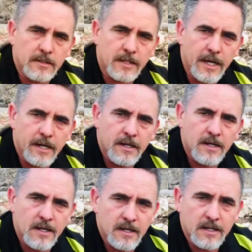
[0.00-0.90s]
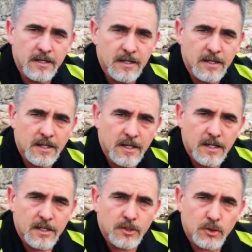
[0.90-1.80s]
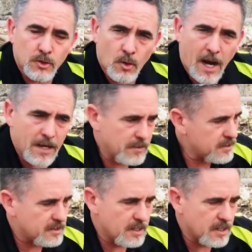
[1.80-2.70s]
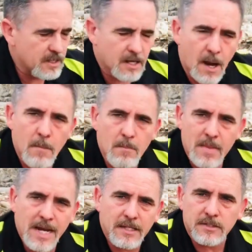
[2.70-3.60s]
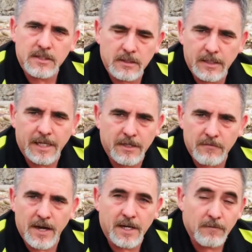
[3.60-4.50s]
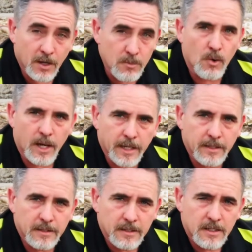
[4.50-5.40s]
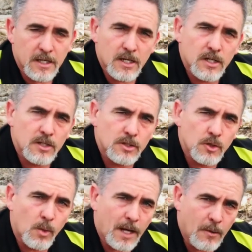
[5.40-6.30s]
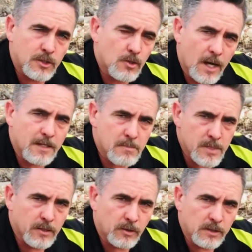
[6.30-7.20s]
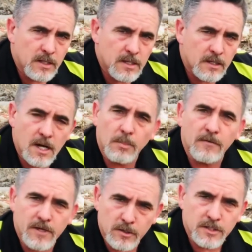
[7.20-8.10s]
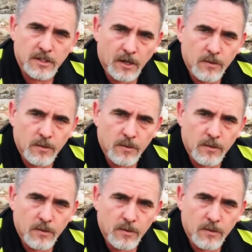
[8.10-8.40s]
today to try this amazingly innovative upgrade to what I was trying to build a couple of years ago.